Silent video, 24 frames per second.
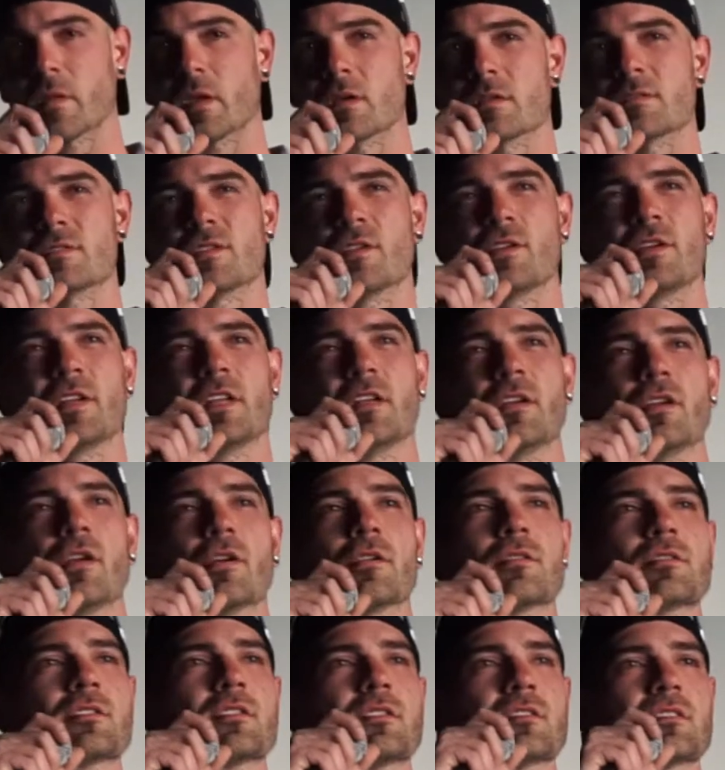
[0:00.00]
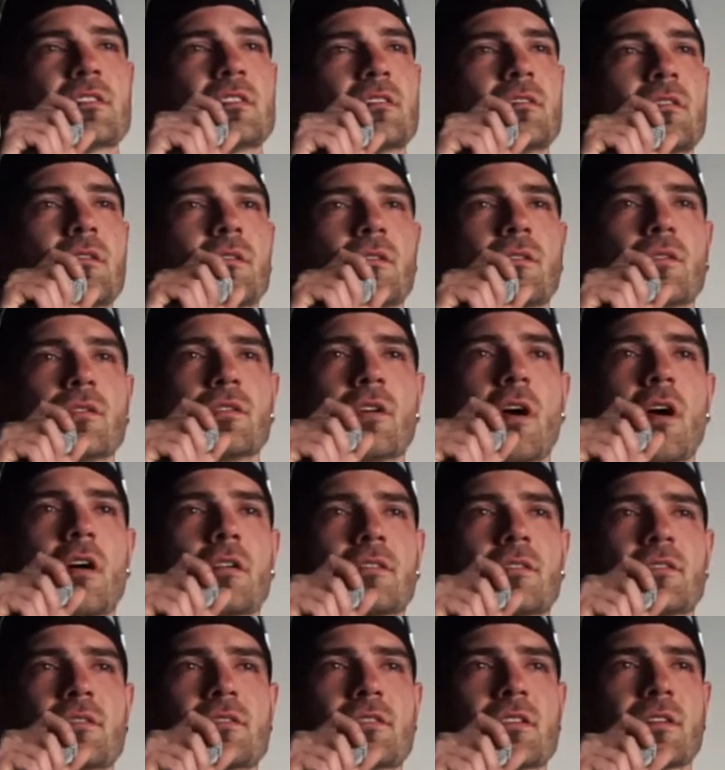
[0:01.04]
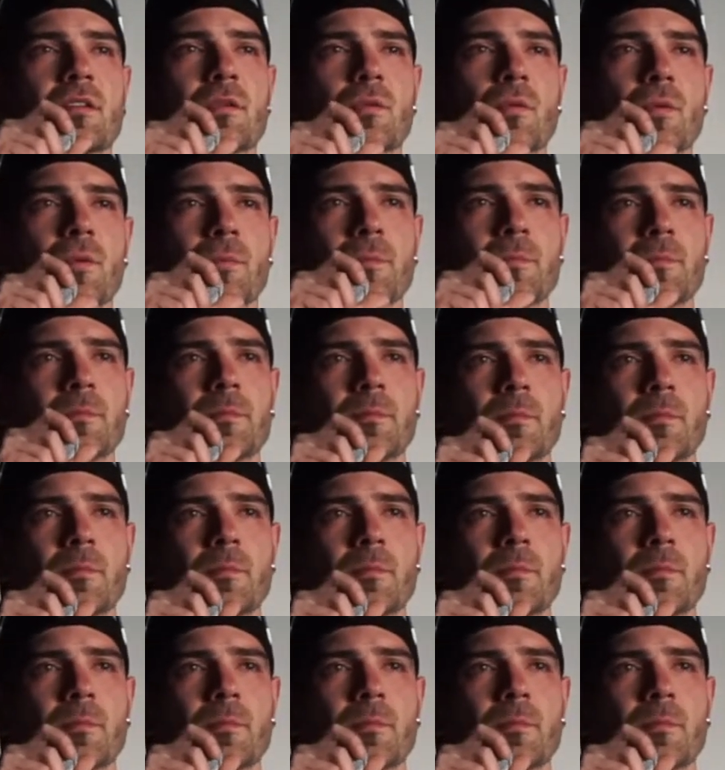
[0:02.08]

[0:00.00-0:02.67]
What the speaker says: Is there any nurses or doctors in the room?